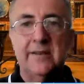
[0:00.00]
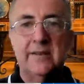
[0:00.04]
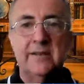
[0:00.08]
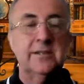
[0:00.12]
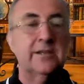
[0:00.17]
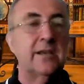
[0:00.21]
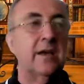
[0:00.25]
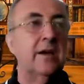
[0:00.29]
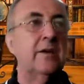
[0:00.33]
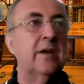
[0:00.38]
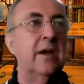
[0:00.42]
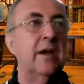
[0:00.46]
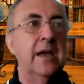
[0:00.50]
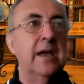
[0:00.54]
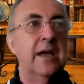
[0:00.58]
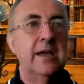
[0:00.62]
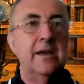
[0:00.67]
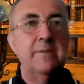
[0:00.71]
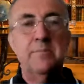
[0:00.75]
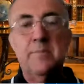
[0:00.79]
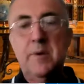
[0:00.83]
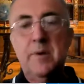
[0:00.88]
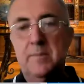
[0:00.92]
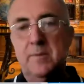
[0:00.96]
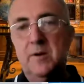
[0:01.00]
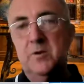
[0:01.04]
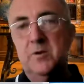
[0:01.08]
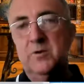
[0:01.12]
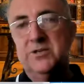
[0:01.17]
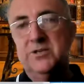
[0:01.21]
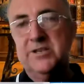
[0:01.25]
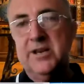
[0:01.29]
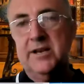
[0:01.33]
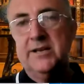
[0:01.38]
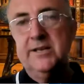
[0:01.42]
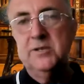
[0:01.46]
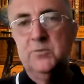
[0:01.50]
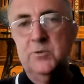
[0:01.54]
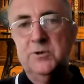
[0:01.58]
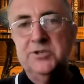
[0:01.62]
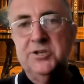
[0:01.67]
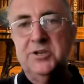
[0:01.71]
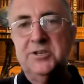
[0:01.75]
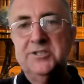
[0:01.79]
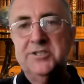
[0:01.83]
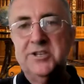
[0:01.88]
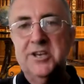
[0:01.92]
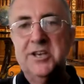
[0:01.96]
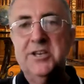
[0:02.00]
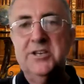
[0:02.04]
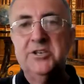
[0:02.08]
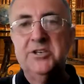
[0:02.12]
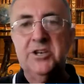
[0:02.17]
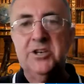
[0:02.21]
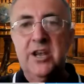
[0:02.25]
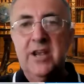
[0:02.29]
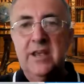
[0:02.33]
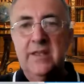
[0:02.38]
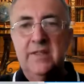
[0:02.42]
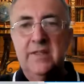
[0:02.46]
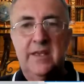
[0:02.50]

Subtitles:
And so in biblical studies, which I teach,